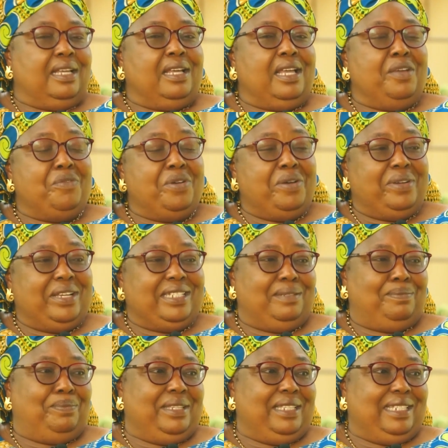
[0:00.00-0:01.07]
And we were
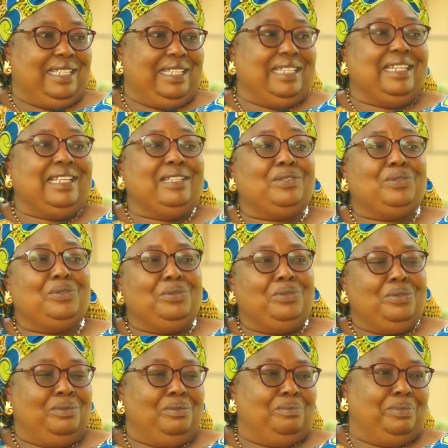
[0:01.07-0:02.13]
worshipping in a school
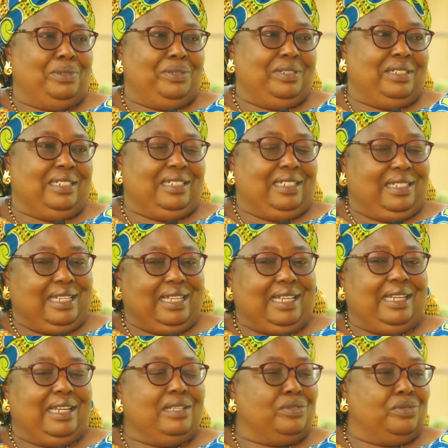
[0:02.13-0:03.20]
building, in a
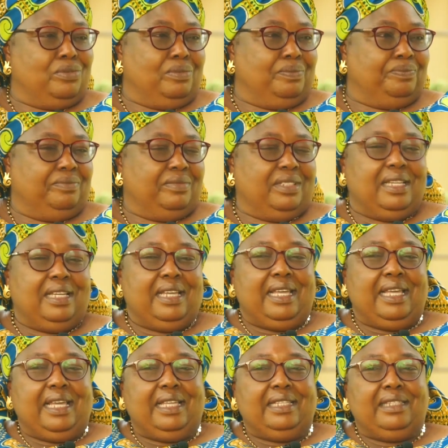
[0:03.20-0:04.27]
classroom.
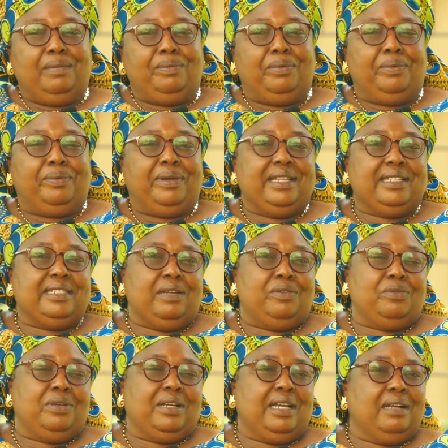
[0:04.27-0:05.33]
And the proprietor
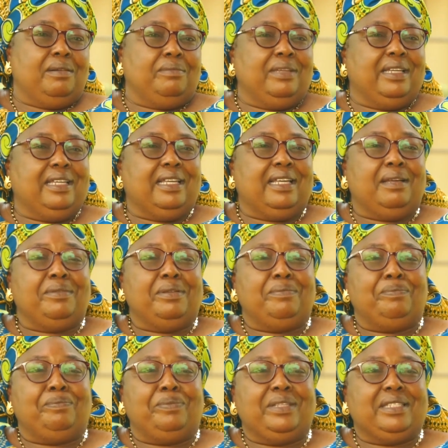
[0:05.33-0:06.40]
will come
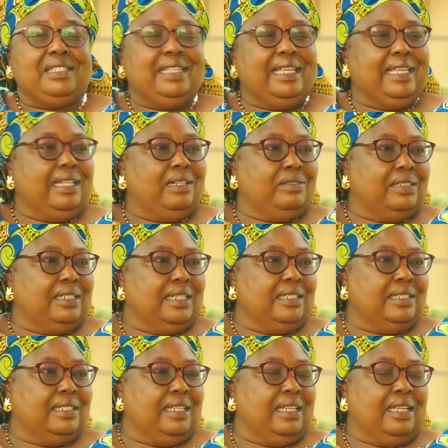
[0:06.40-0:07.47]
and beat the
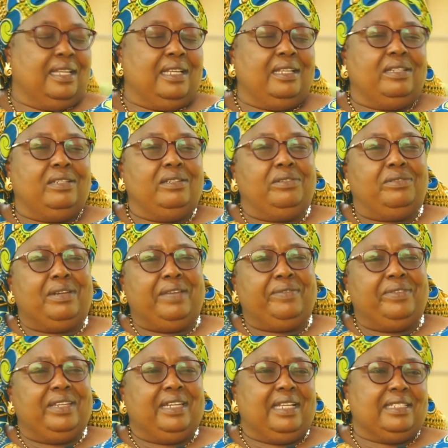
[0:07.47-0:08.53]
elders,
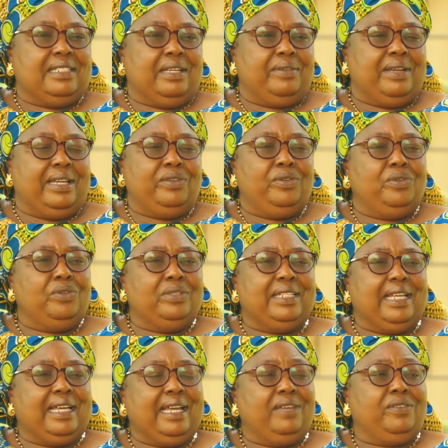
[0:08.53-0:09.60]
driving us away. I don't know
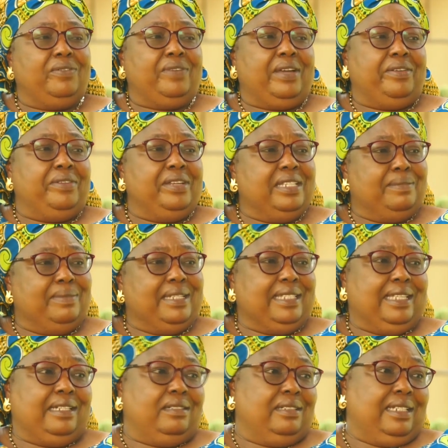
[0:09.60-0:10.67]
the kind of arrangement the
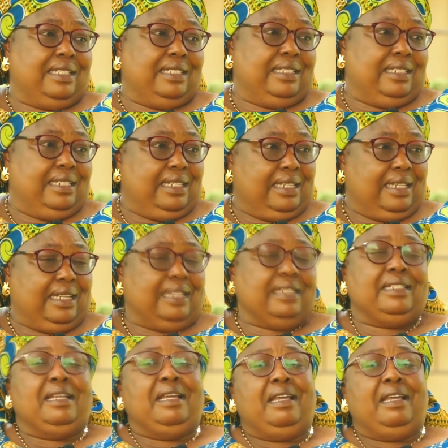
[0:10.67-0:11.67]
elders had.